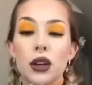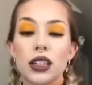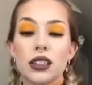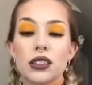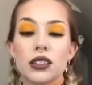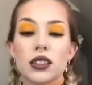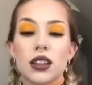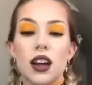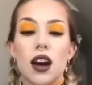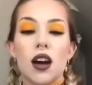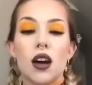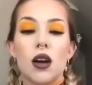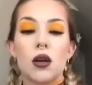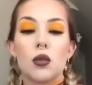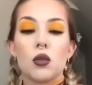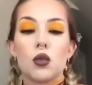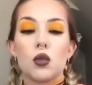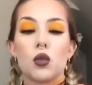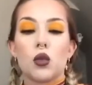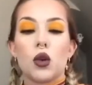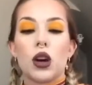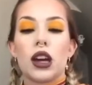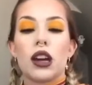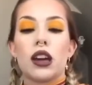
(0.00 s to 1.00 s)
come
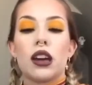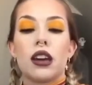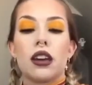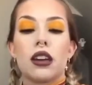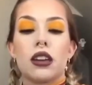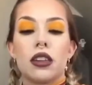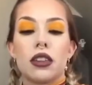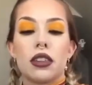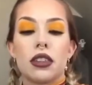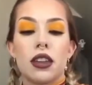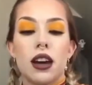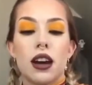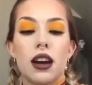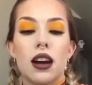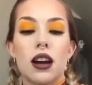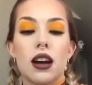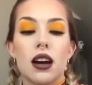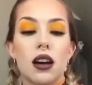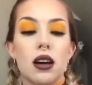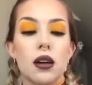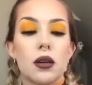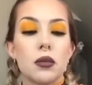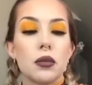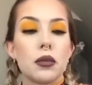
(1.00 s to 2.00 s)
with
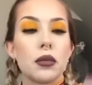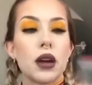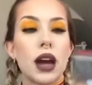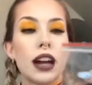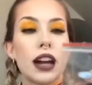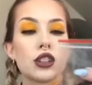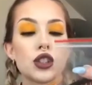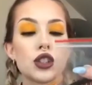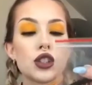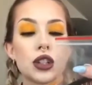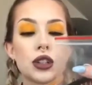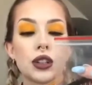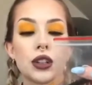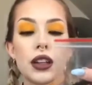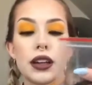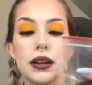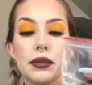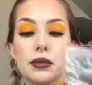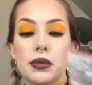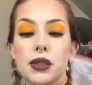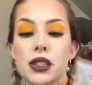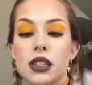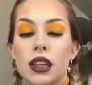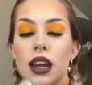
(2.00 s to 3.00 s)
extra
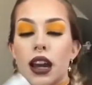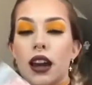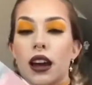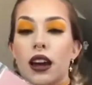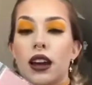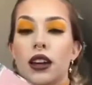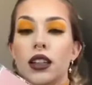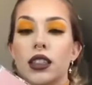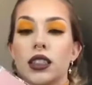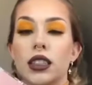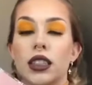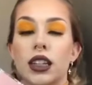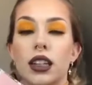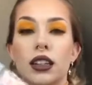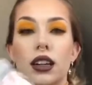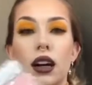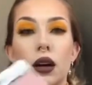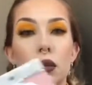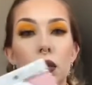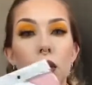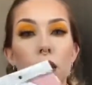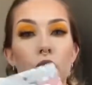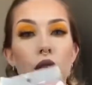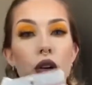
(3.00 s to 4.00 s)
clips and a
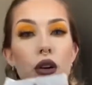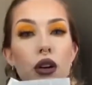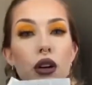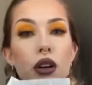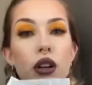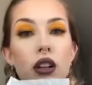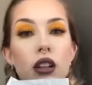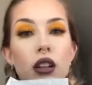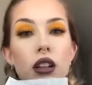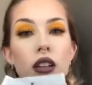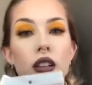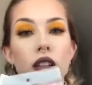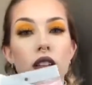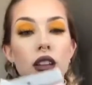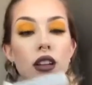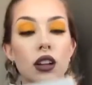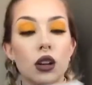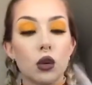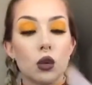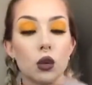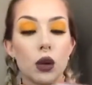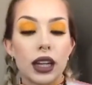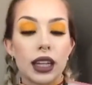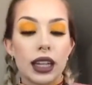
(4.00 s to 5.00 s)
couple
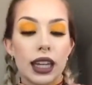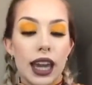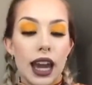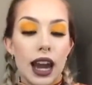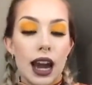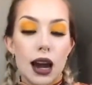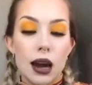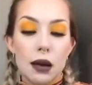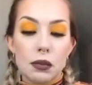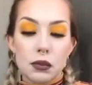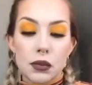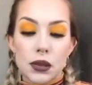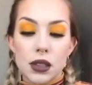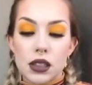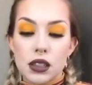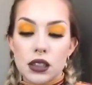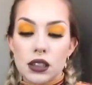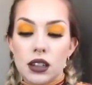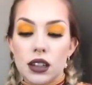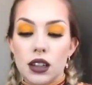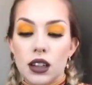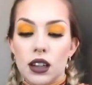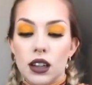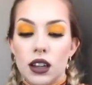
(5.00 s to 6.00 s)
little wig caps.
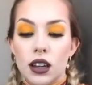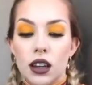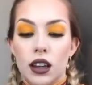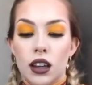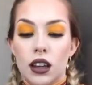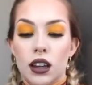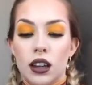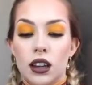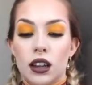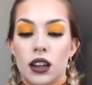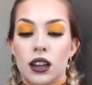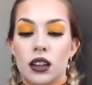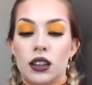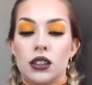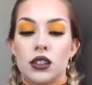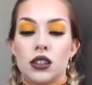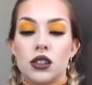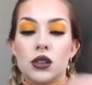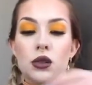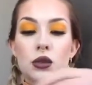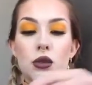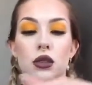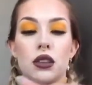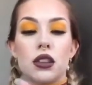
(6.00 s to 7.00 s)

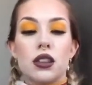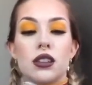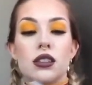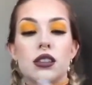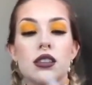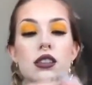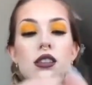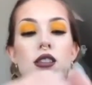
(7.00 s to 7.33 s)
So this is the